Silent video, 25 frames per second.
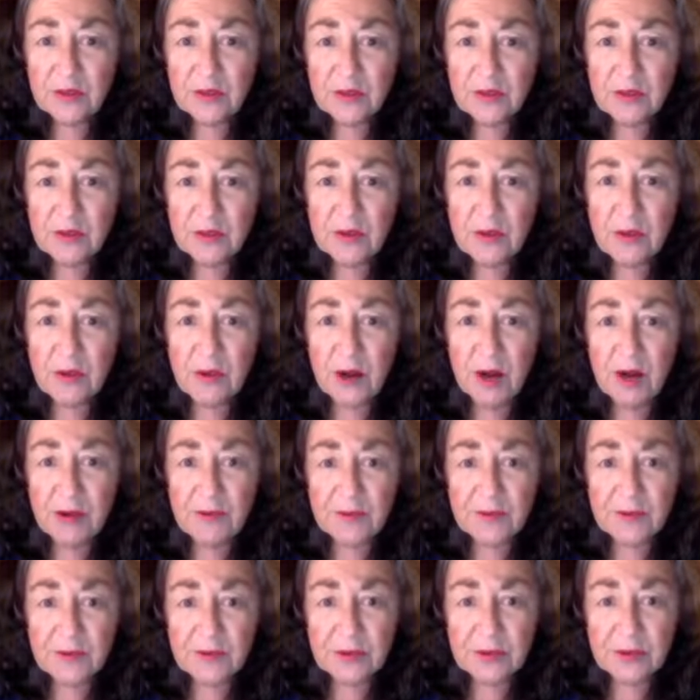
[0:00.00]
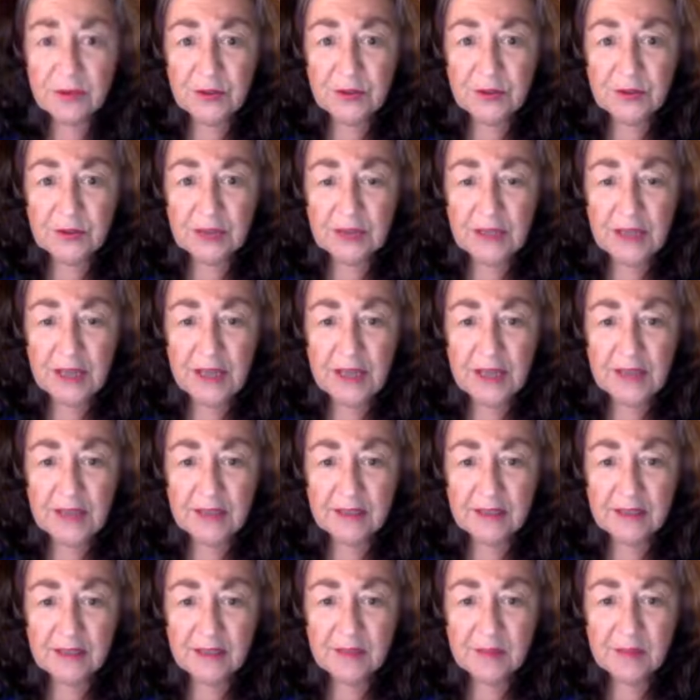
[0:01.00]
to offer to your
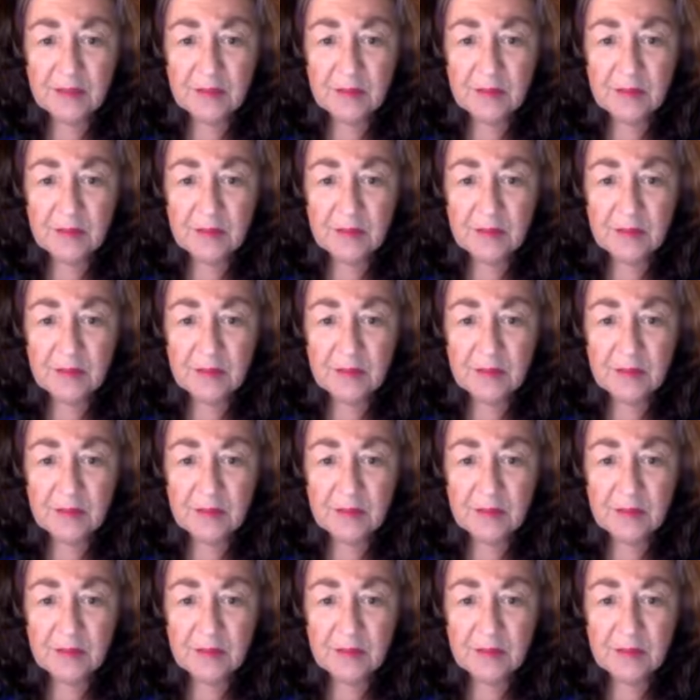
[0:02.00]
clients.